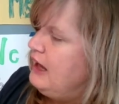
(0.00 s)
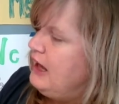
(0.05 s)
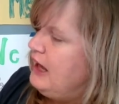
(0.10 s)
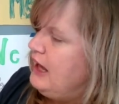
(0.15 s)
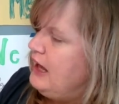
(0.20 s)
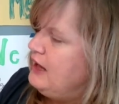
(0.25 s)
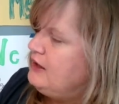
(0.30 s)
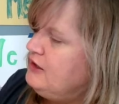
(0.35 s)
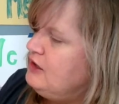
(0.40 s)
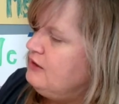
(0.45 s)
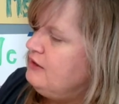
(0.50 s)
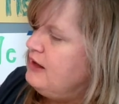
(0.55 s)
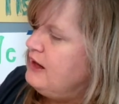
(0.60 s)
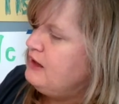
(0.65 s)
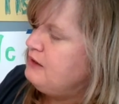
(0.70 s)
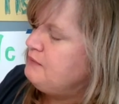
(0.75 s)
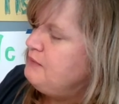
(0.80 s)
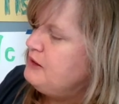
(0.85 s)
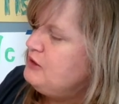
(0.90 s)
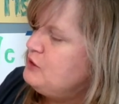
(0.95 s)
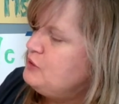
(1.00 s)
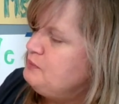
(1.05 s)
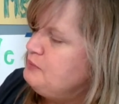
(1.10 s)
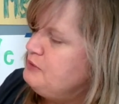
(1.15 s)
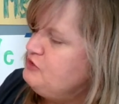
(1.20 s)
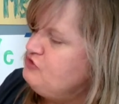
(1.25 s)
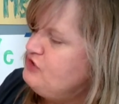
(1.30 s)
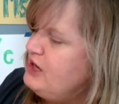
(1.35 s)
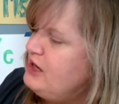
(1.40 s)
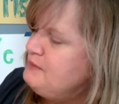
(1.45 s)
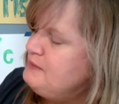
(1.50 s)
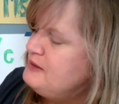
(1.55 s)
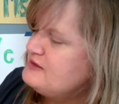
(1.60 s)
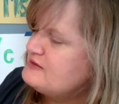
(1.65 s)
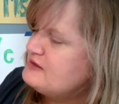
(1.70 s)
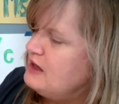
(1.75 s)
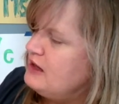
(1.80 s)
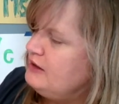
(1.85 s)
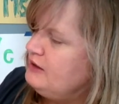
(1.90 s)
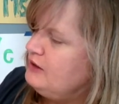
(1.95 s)
How do like my new pajamas,
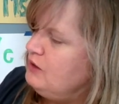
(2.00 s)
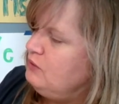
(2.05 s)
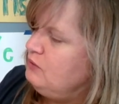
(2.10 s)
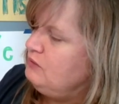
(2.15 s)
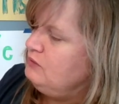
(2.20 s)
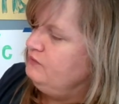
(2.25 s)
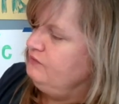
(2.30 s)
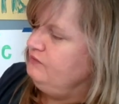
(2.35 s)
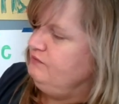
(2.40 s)
Otto?